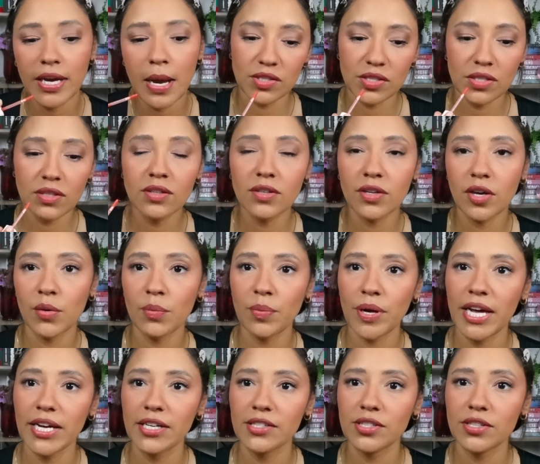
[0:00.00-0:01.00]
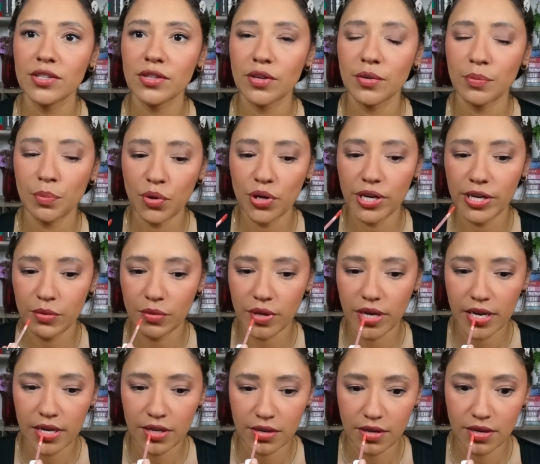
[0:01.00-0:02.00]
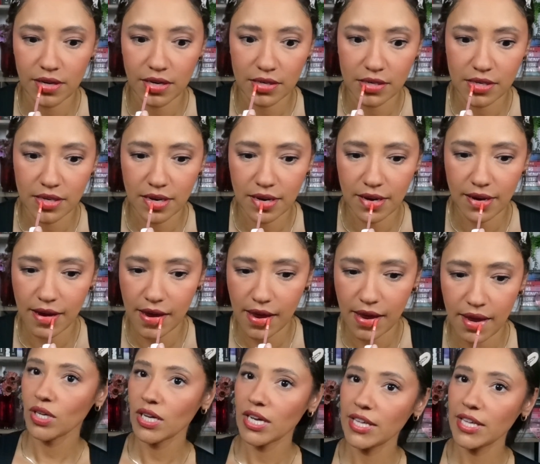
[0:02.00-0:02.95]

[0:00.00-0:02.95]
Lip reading: It's still opaque to the point where you can see it.